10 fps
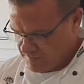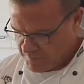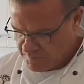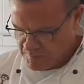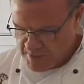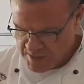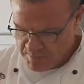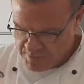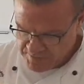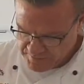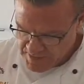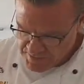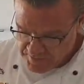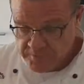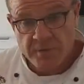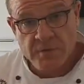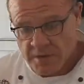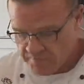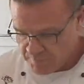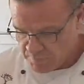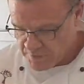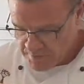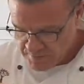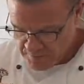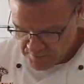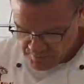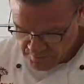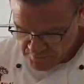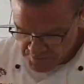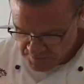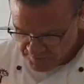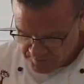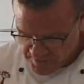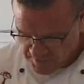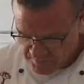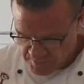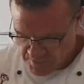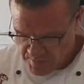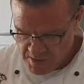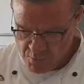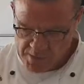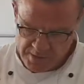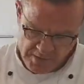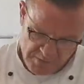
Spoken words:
which will make about either 2 loaves of bread, or in this case we're going to make 1